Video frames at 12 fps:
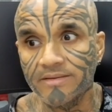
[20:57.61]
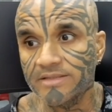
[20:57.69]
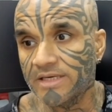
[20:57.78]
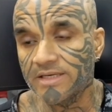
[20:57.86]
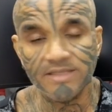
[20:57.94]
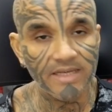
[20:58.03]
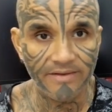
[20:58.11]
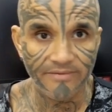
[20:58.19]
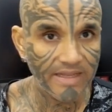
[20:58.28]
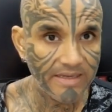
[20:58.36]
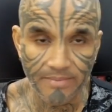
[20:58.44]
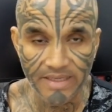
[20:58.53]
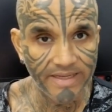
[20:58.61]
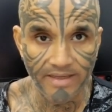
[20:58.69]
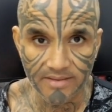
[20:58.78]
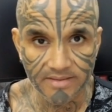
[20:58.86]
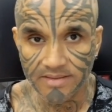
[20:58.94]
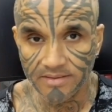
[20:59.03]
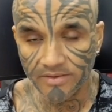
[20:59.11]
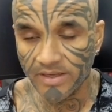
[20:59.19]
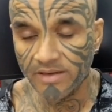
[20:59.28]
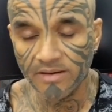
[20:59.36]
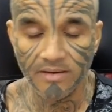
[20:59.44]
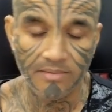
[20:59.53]
She doesn't have anybody else.
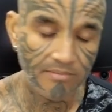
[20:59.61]
Okay. Her